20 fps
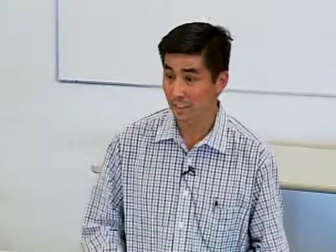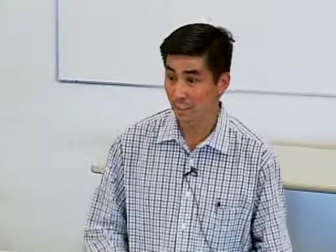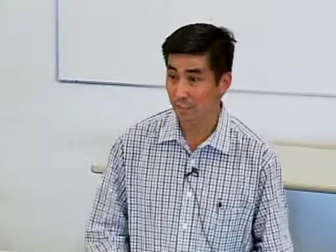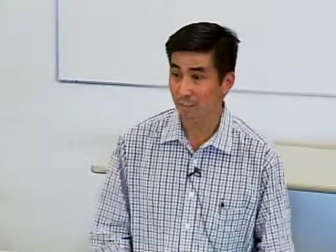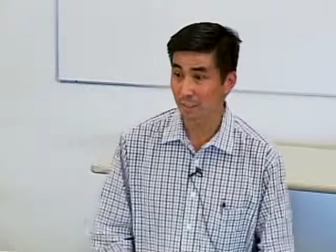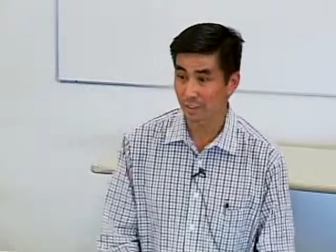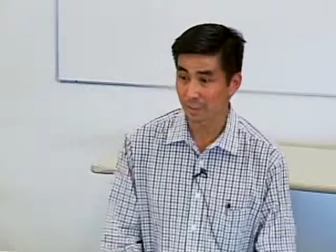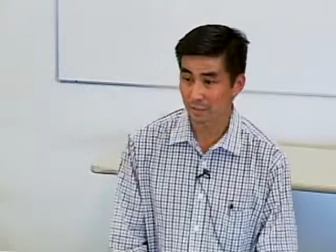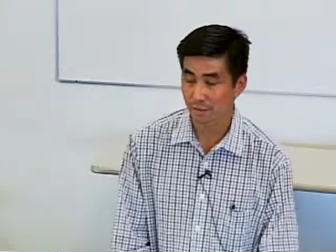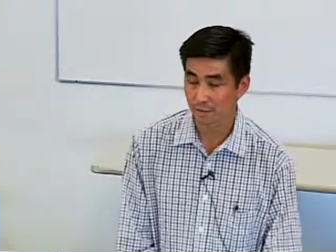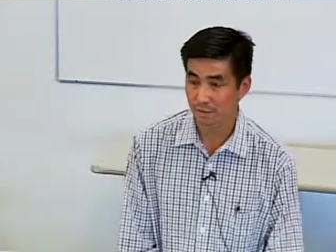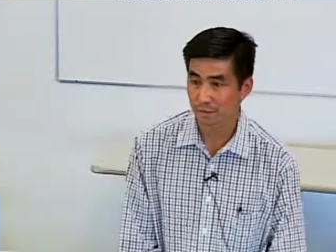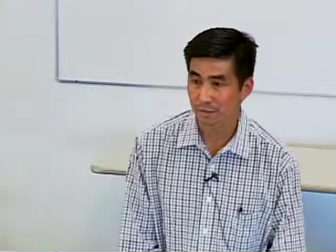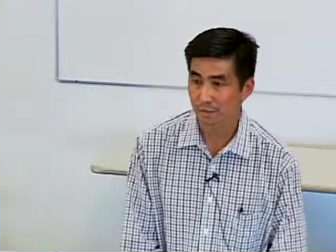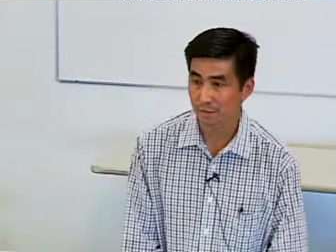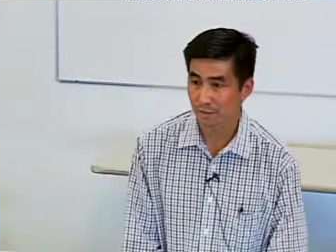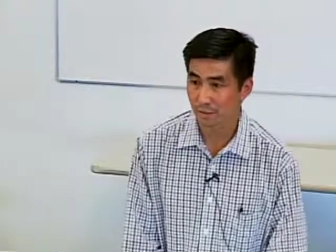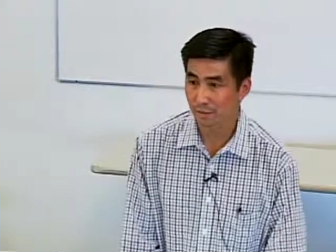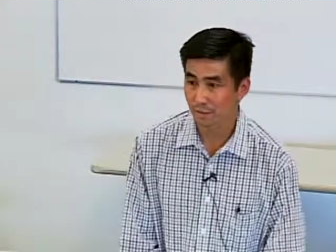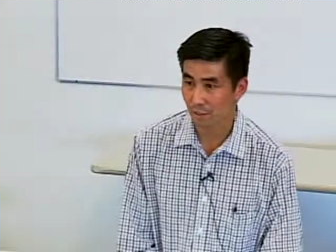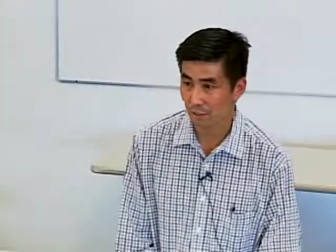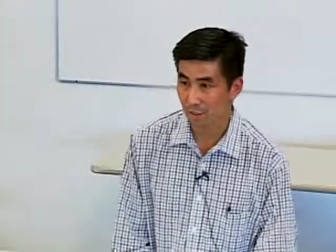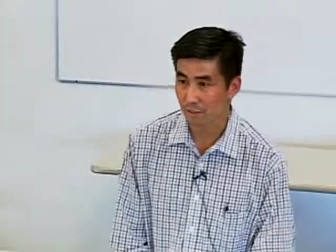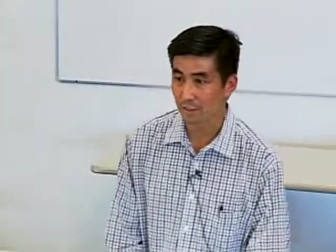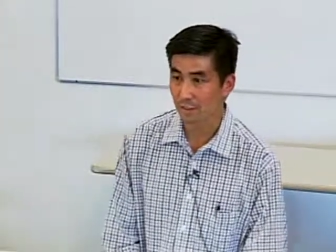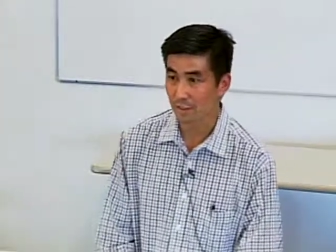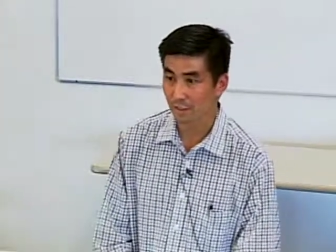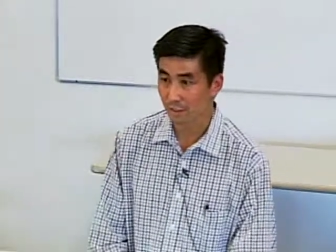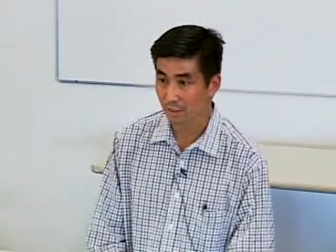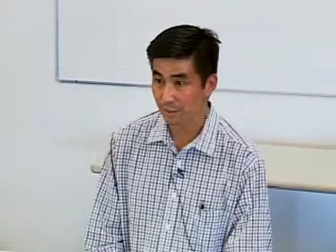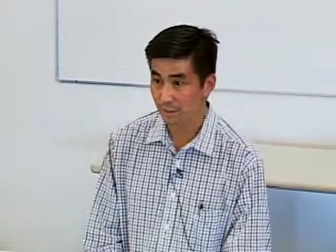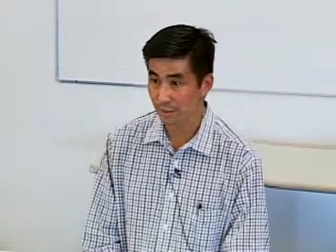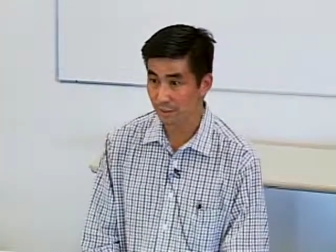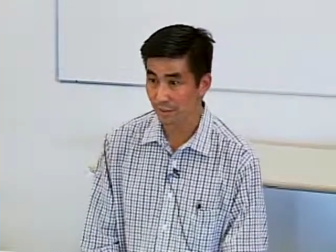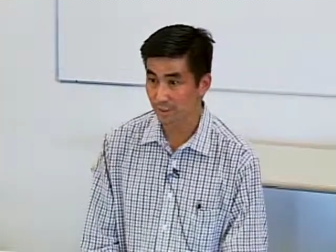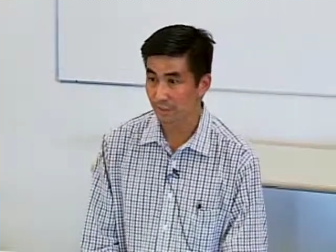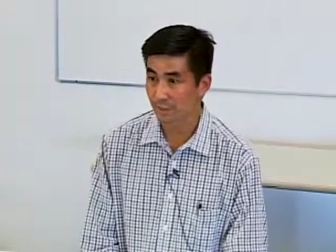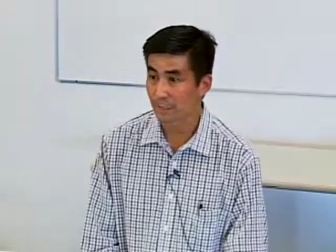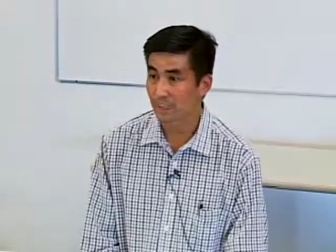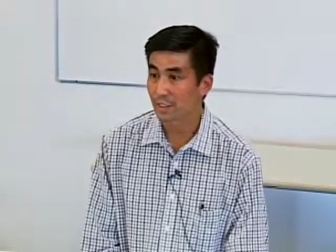it's something to, to strongly
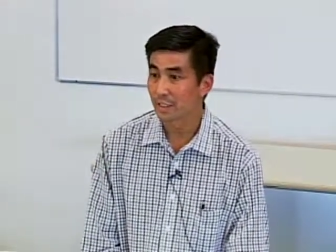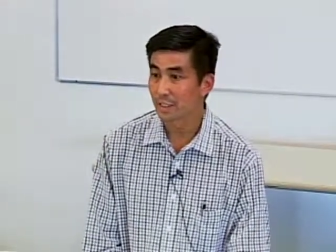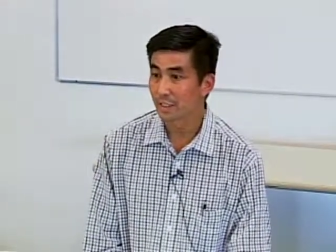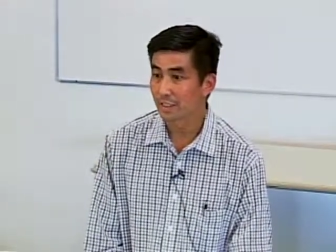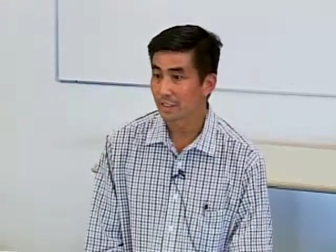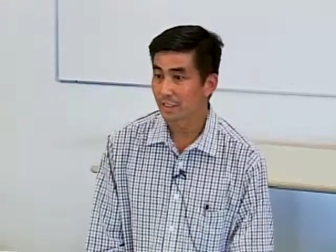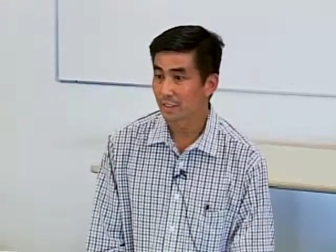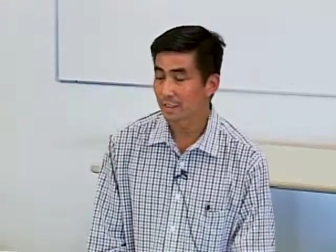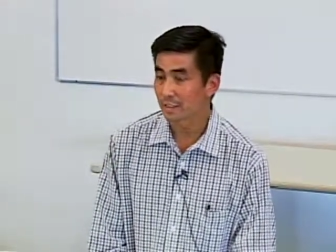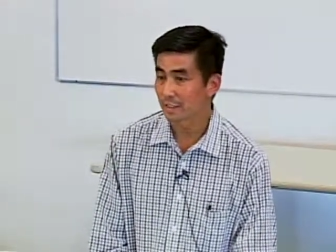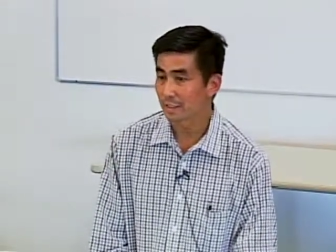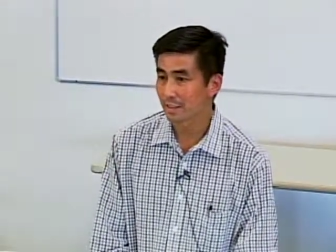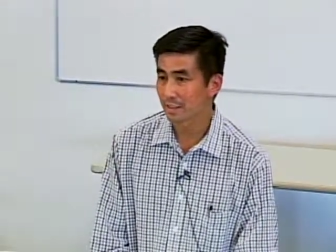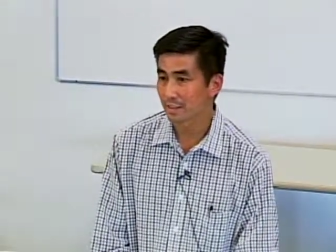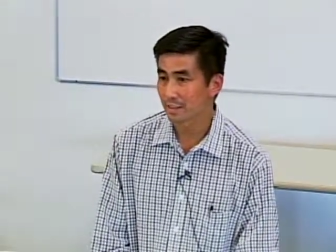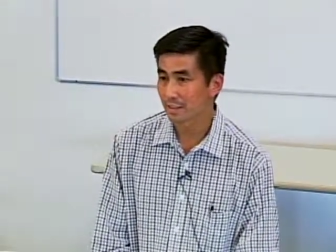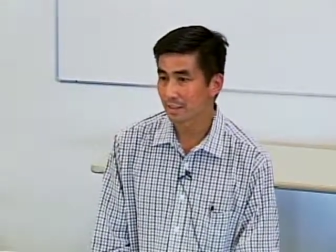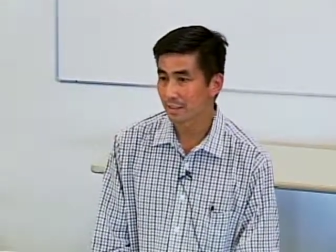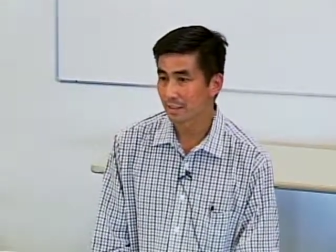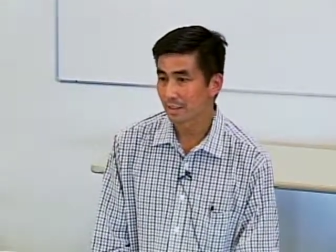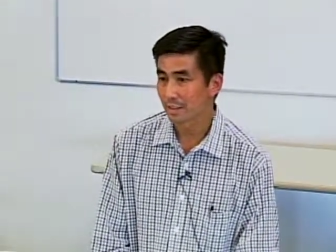consider that uh,